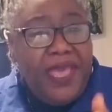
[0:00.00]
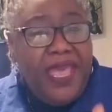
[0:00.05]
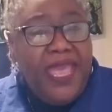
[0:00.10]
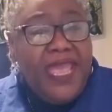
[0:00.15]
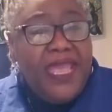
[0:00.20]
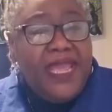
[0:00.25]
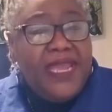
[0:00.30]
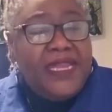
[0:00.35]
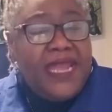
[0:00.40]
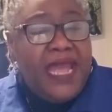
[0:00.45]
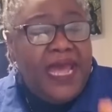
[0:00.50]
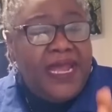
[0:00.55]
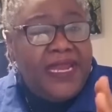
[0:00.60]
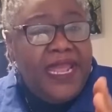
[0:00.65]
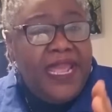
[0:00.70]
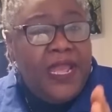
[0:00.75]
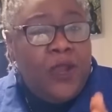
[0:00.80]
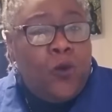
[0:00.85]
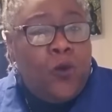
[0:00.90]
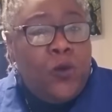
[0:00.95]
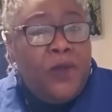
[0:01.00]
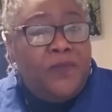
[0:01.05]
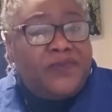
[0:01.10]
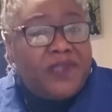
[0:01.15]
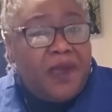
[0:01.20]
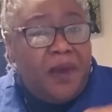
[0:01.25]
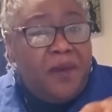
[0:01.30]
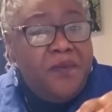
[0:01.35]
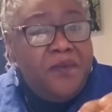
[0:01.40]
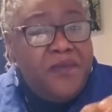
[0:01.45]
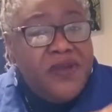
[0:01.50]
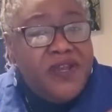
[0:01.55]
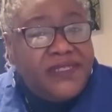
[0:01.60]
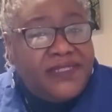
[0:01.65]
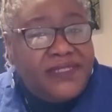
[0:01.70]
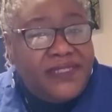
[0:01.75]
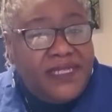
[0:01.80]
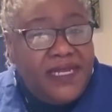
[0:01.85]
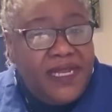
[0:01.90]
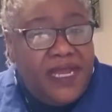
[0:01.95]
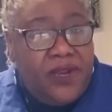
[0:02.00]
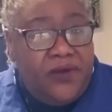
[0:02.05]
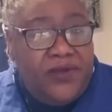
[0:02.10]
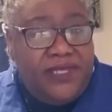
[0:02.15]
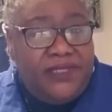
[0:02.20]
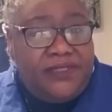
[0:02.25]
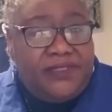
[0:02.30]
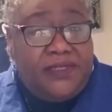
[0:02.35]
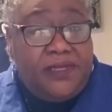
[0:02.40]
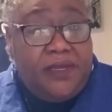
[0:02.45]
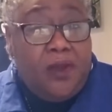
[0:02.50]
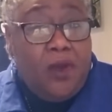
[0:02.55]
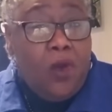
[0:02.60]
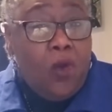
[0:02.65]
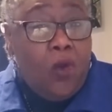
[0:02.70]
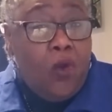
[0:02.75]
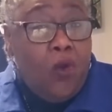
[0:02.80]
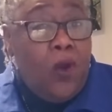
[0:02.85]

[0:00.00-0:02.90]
paid and equipped mercenaries